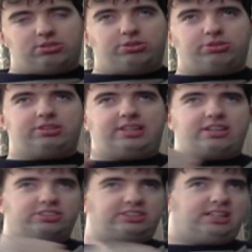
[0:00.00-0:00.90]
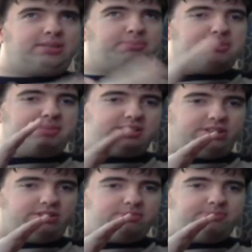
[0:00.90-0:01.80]
or they got time limits
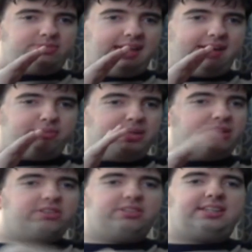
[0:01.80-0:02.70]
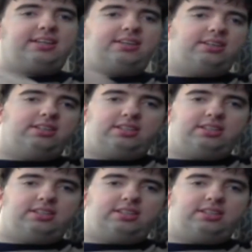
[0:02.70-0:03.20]
on them, that would be a good thing,